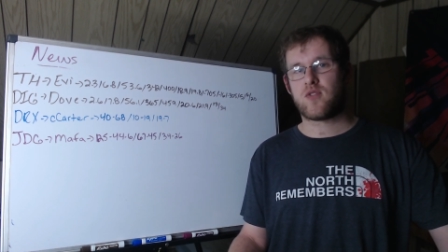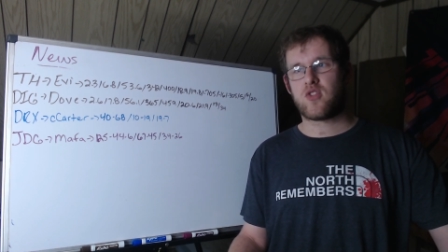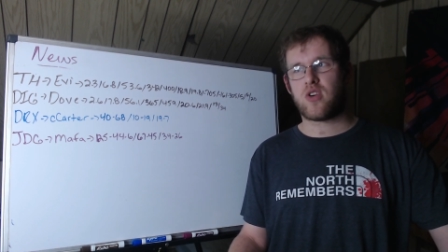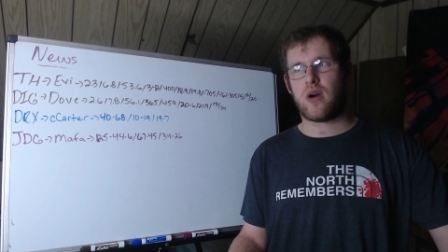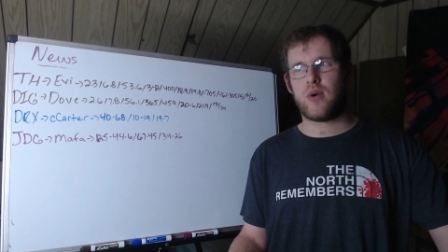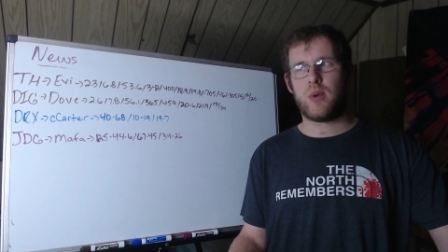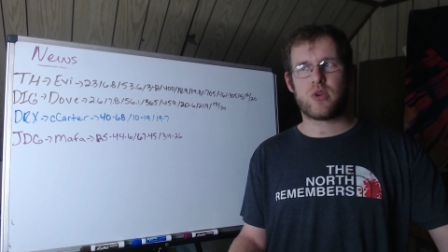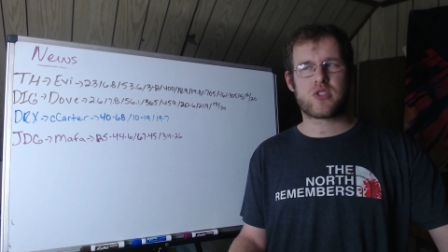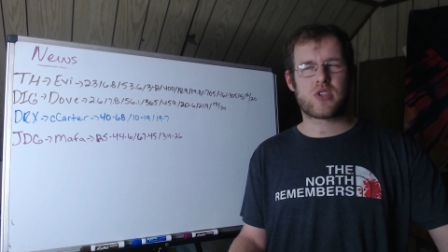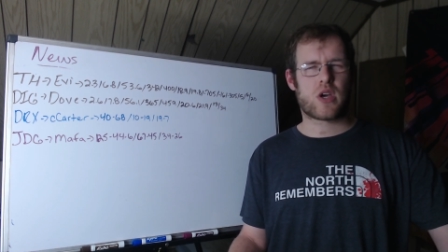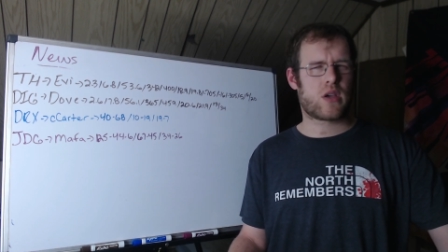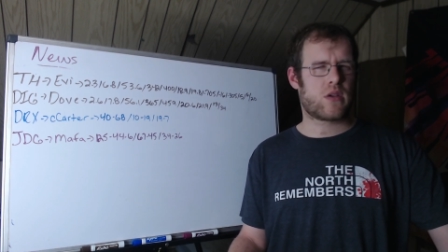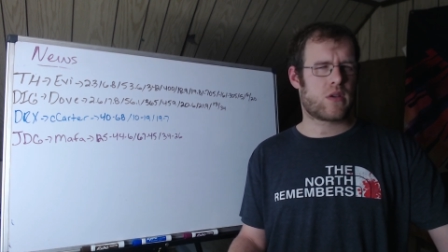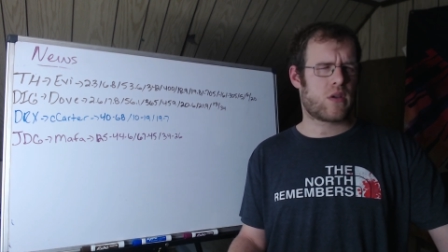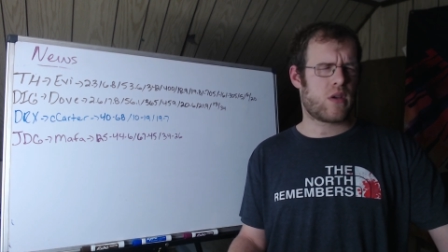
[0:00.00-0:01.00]
So he was
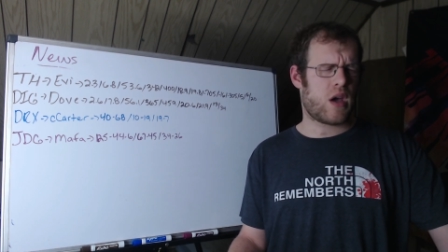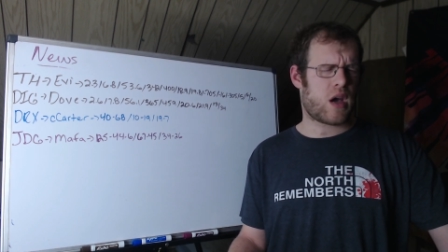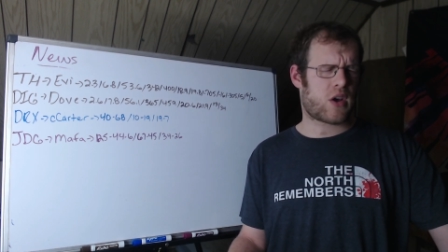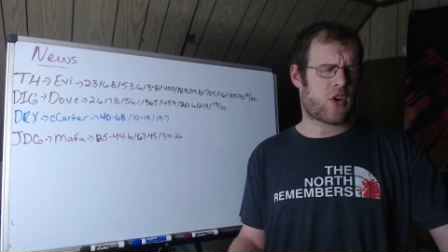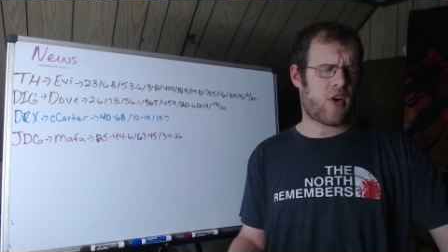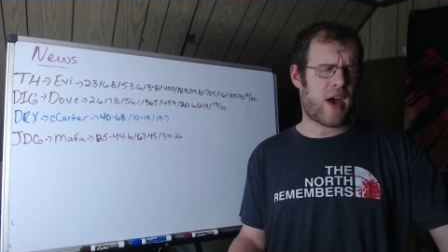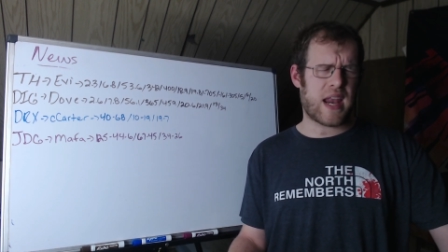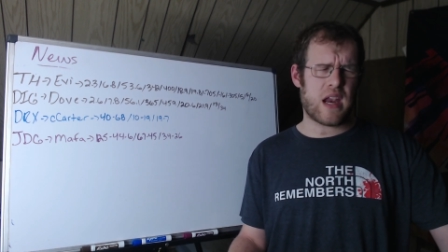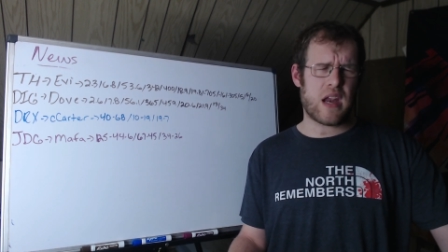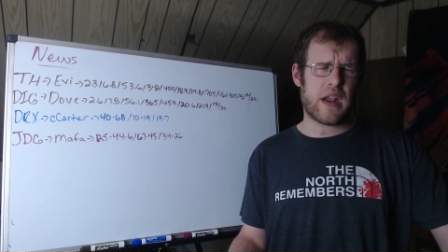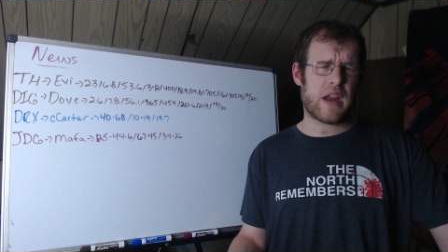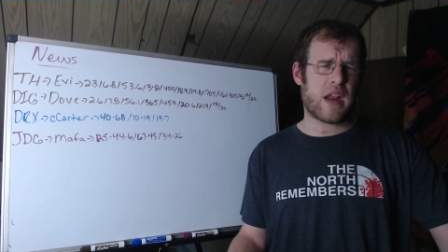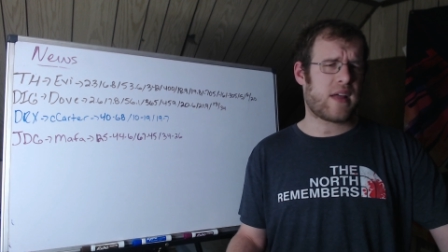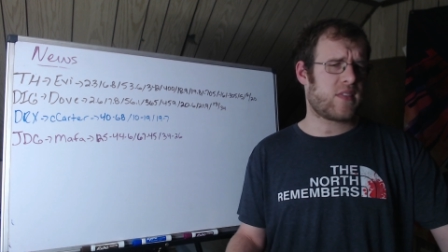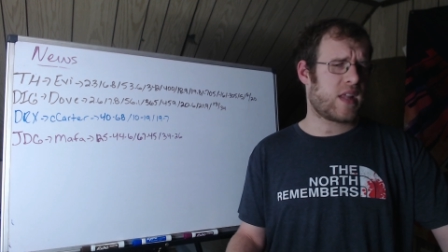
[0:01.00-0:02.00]

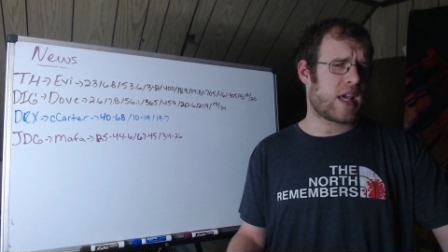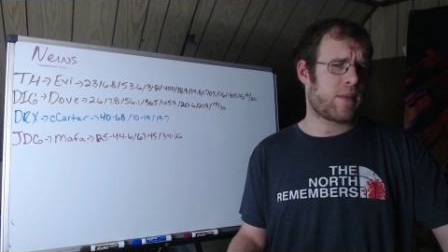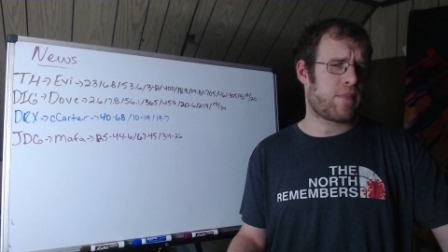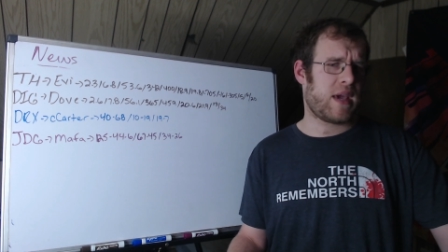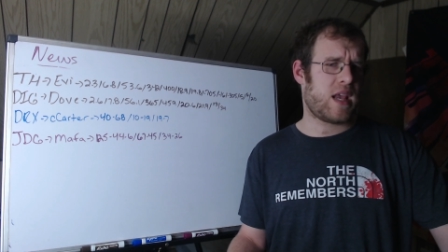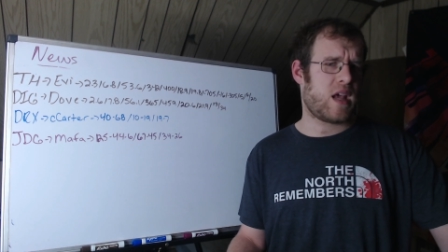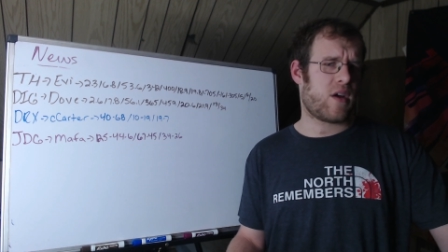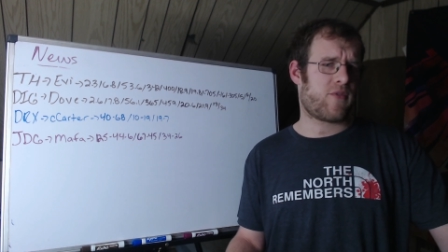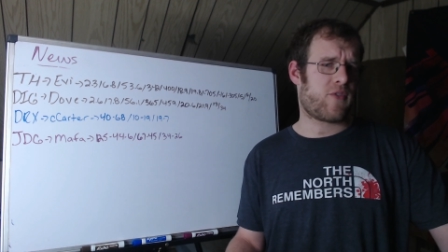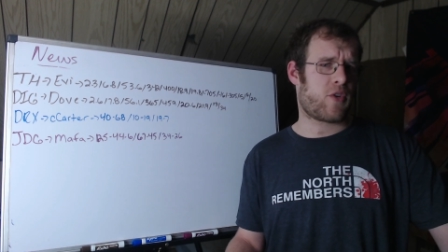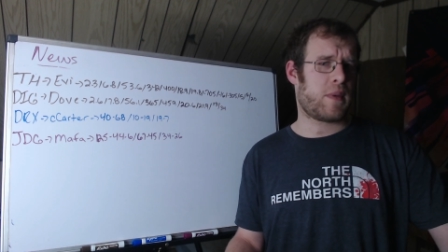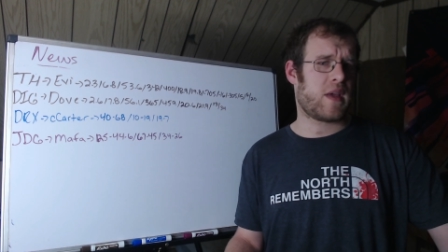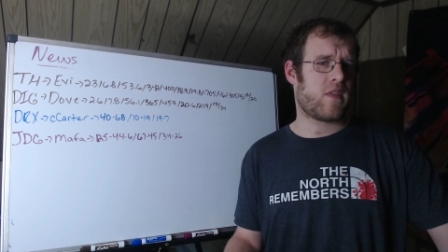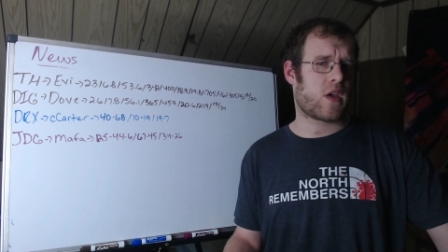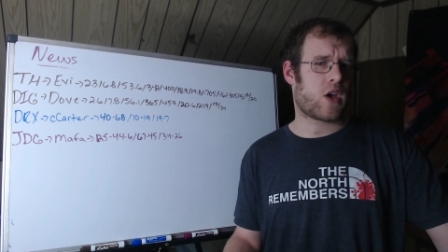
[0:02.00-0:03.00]
accredited on Leaguepedia for
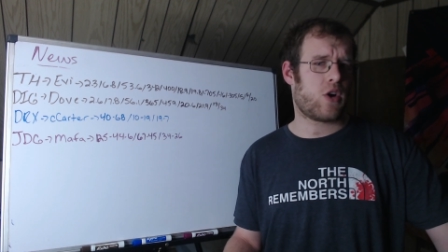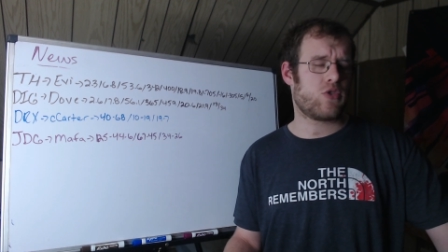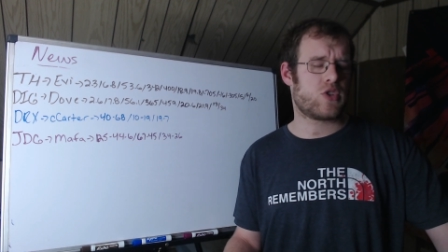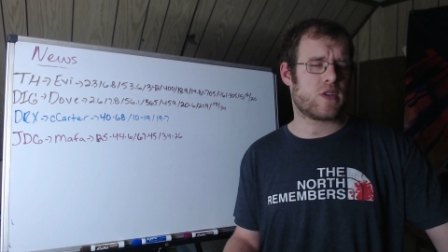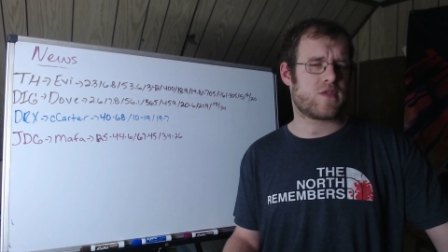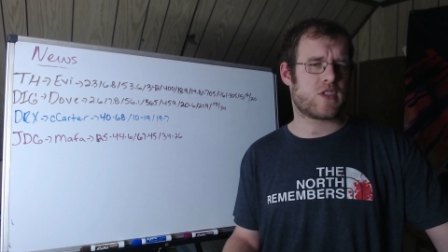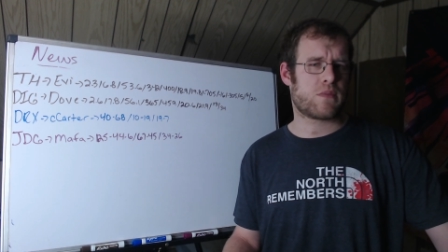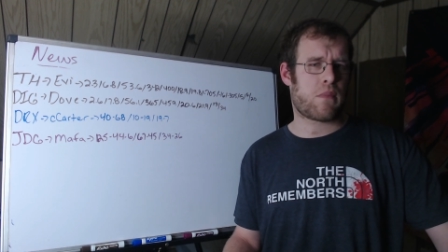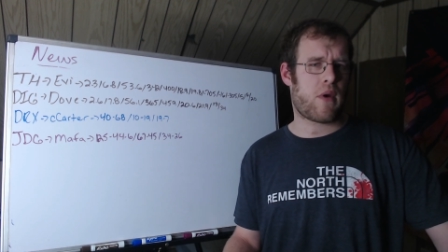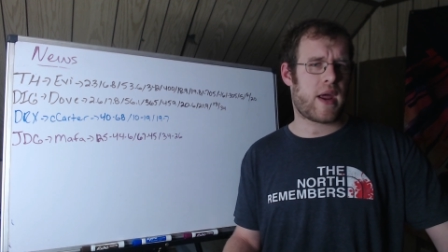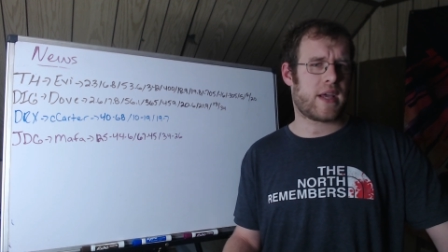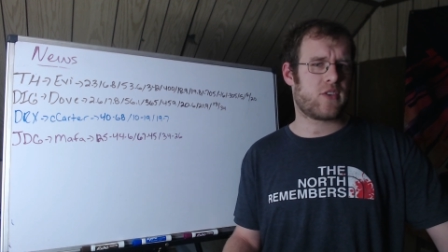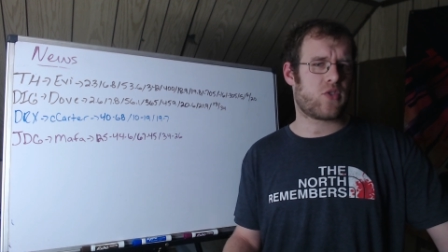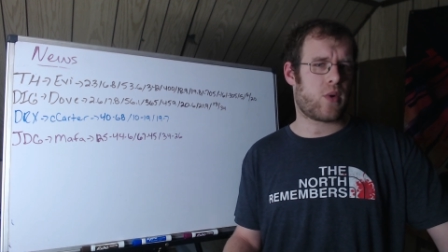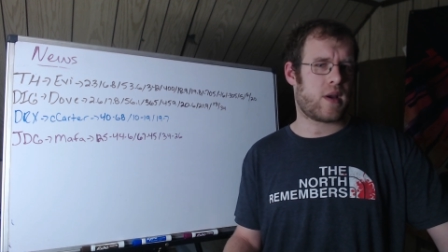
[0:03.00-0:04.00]
being the coach of
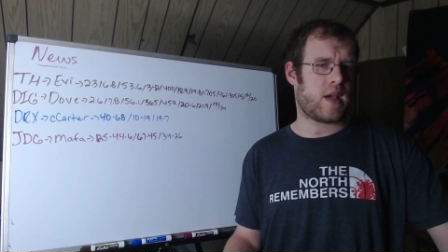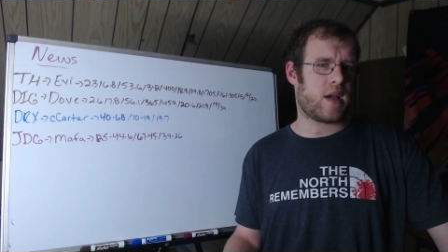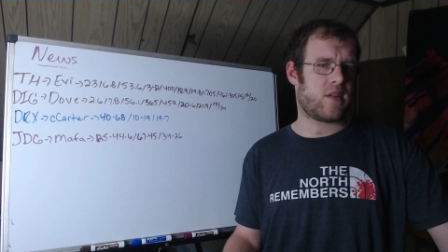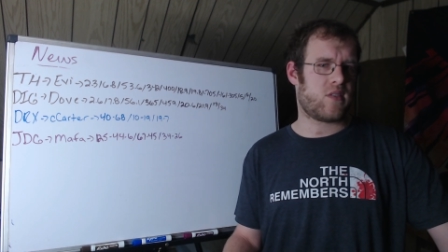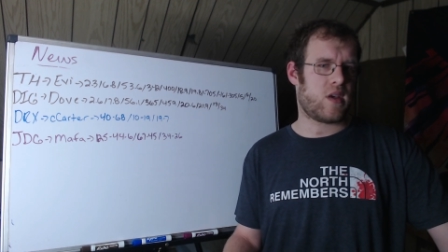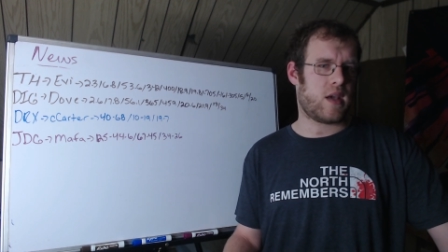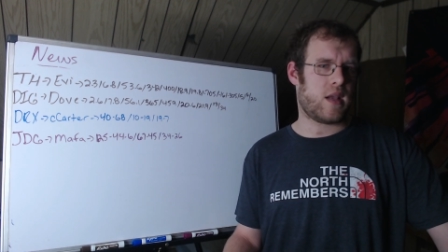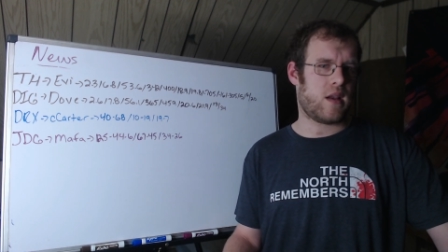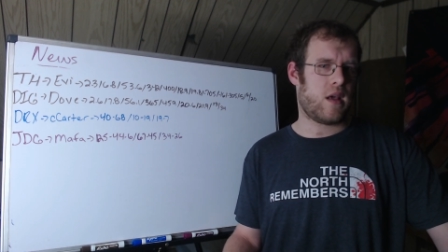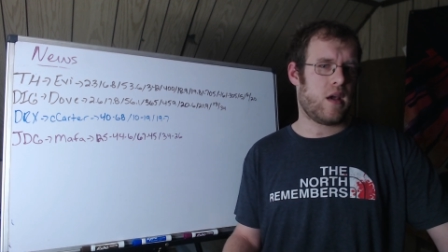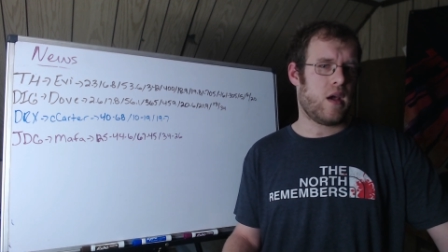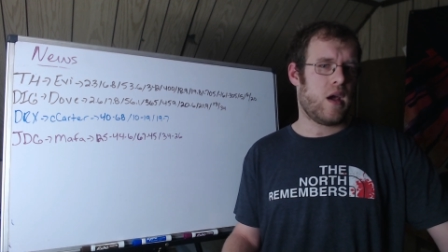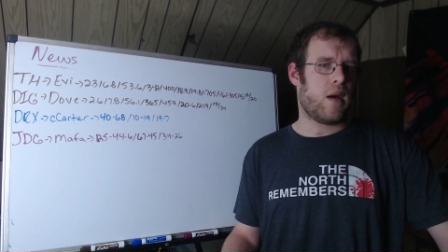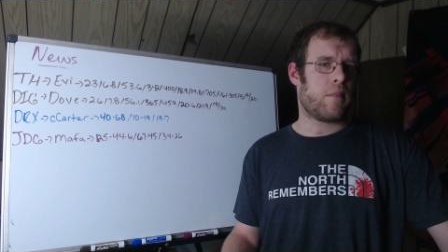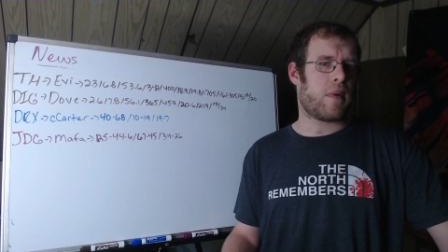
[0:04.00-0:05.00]
Spring 2018,
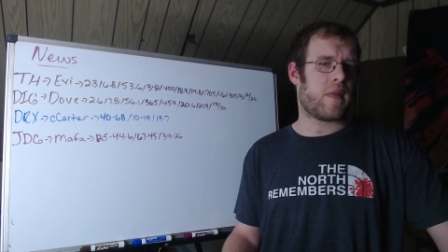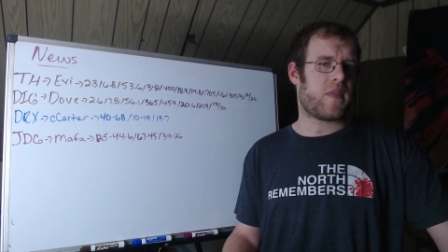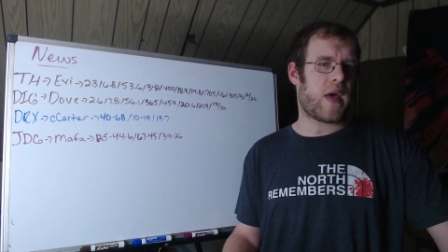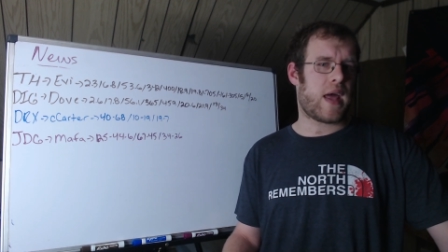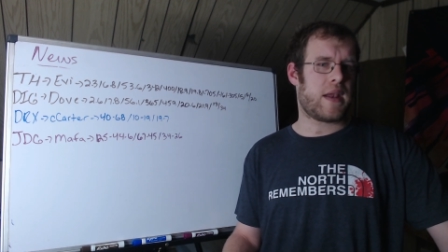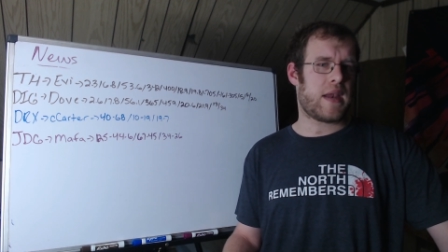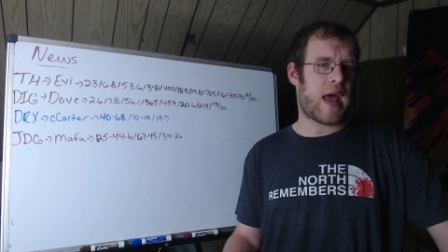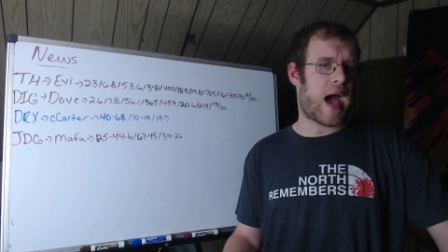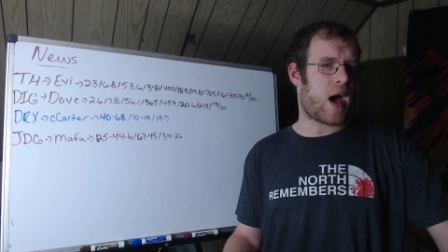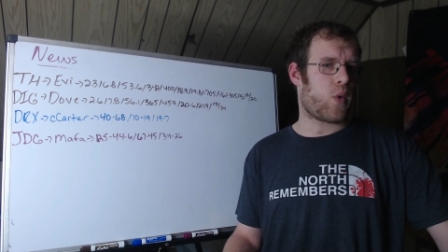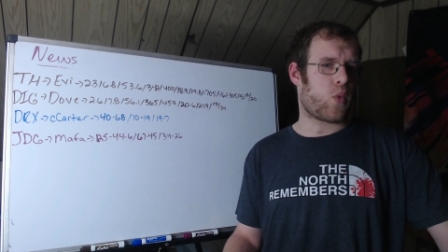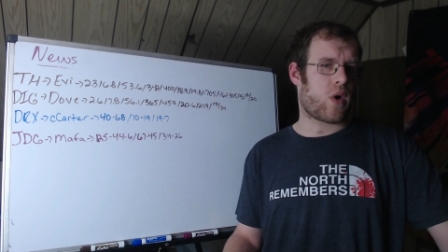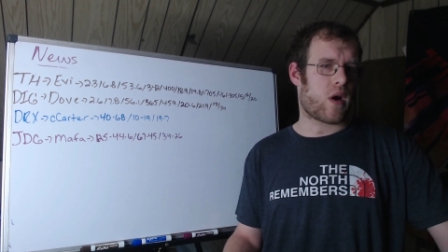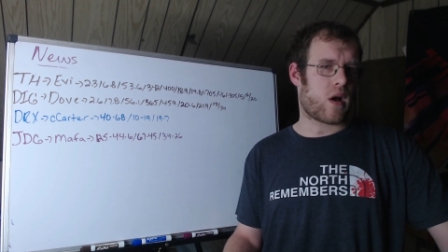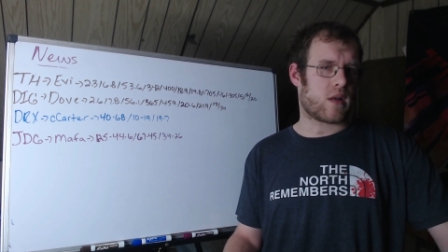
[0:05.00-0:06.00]
but then
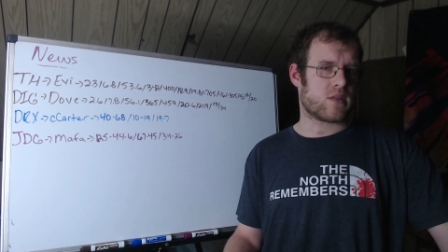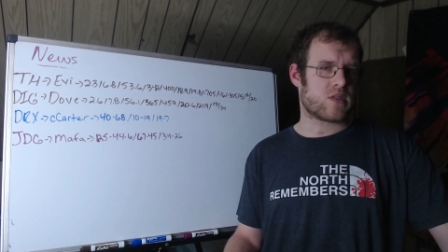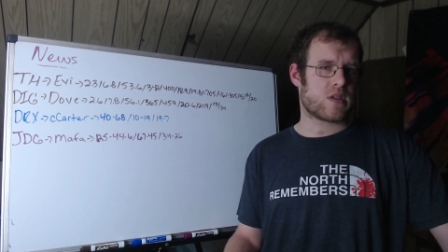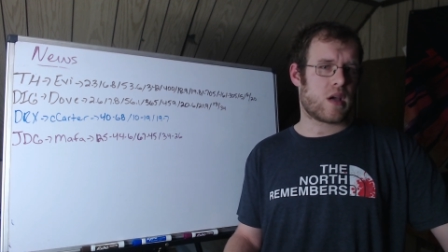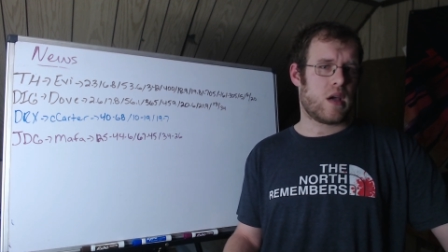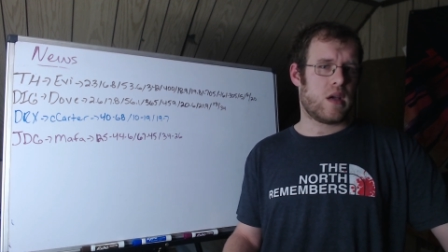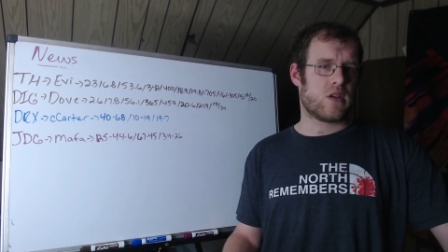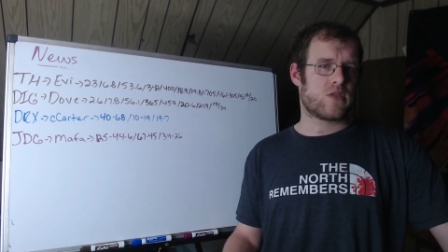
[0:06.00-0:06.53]
not Worlds.